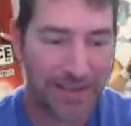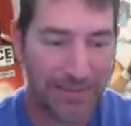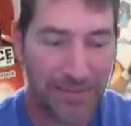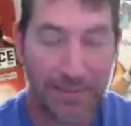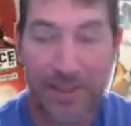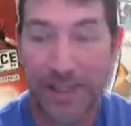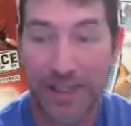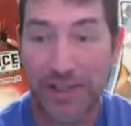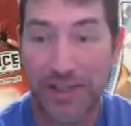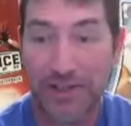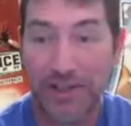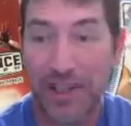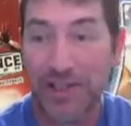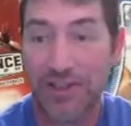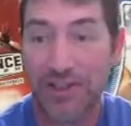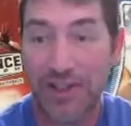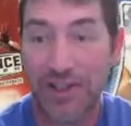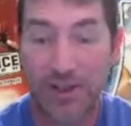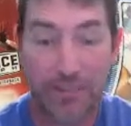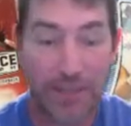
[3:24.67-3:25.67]
Maybe got a Josh
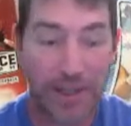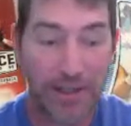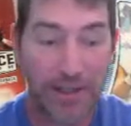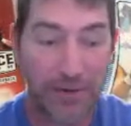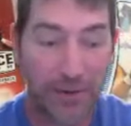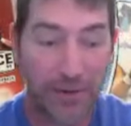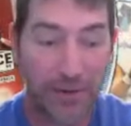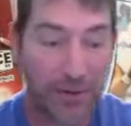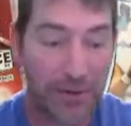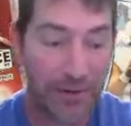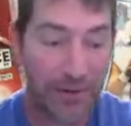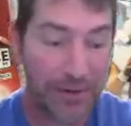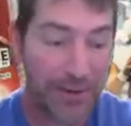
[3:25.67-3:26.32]
Allen Baker auto,